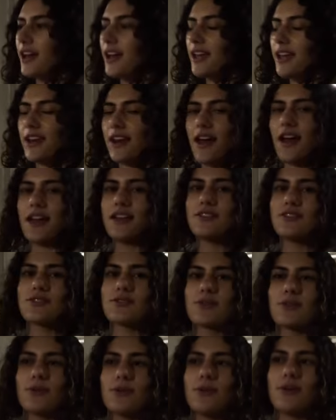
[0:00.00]
In high
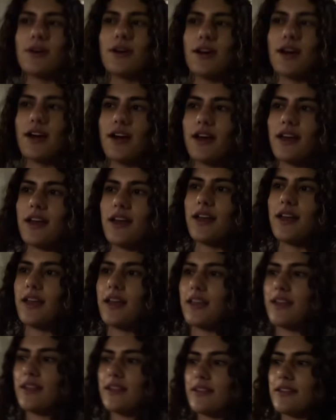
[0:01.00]
school,
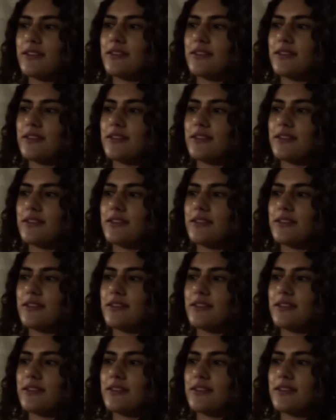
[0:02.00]
I